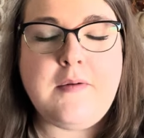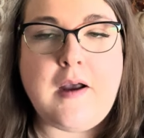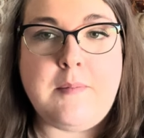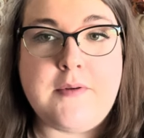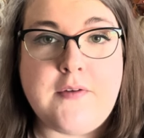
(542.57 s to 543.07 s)

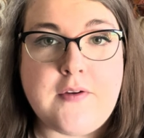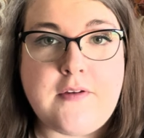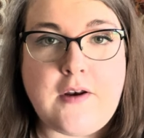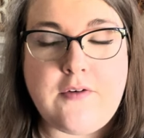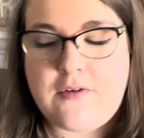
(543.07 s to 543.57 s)
uh, Pacific
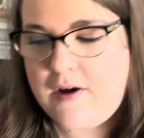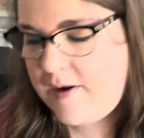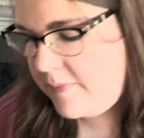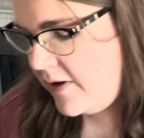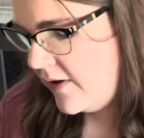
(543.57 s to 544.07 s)
Standard
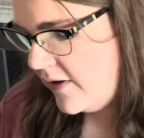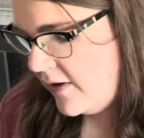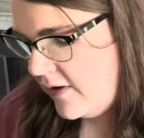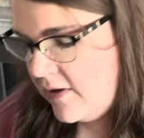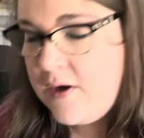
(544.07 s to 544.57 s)
Time.
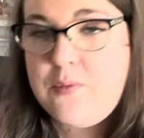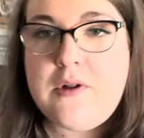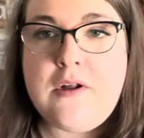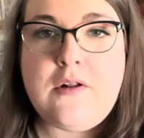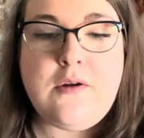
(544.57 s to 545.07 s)
It will
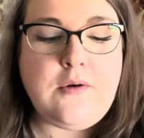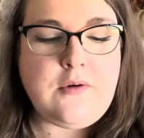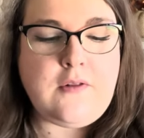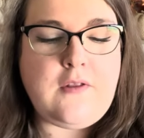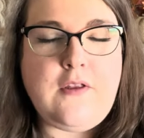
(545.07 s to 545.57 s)

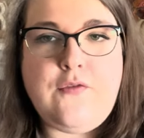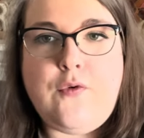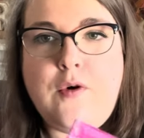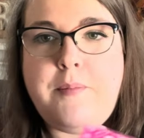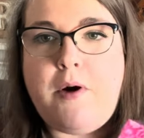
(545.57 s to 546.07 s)
include these
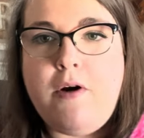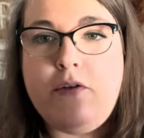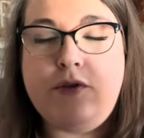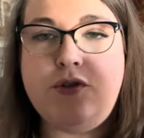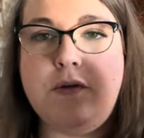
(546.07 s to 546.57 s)
four bars,
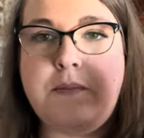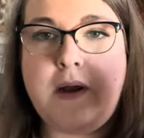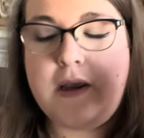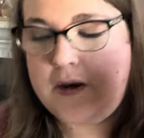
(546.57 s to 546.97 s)
which you can buy in a